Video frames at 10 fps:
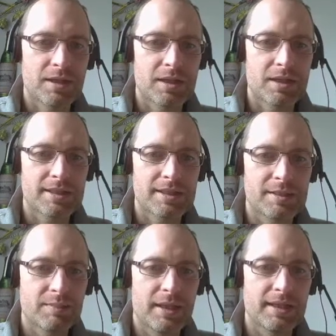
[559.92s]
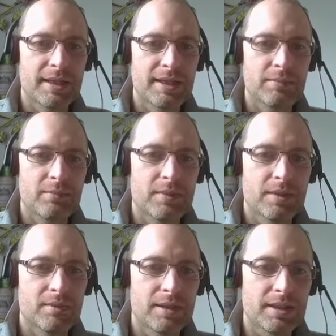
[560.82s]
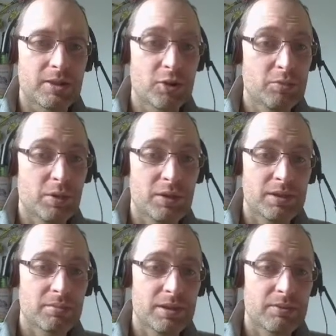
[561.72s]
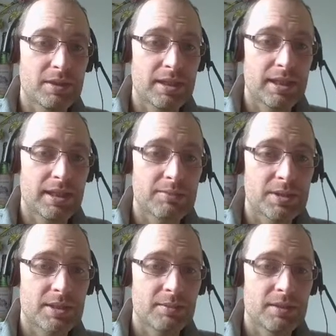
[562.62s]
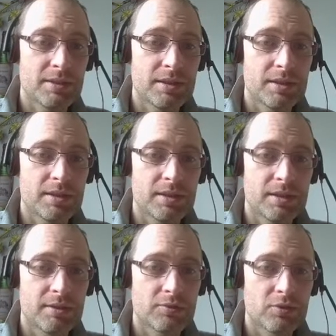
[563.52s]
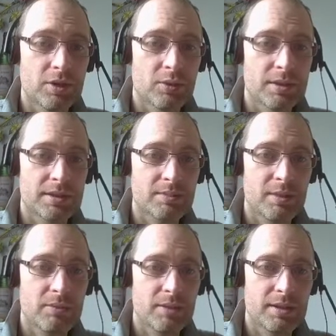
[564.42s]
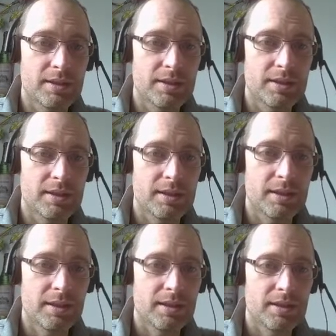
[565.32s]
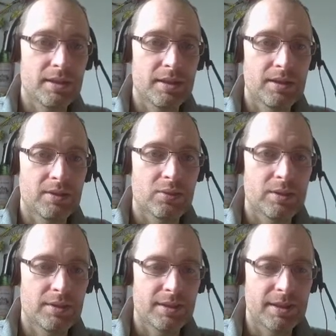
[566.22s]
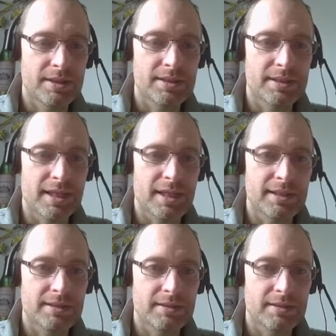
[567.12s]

I suspect that it could possibly reclaim some of the write once memory that the 1000 had